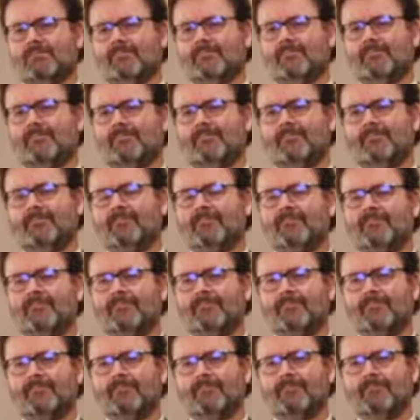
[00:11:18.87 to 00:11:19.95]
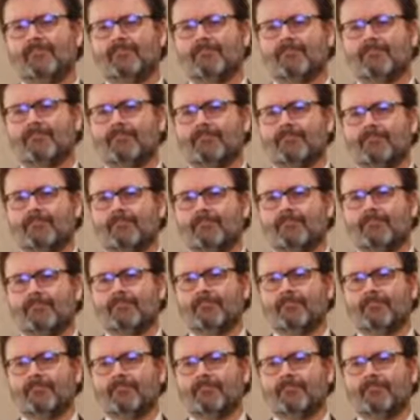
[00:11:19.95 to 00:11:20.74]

No one is speaking in this clip.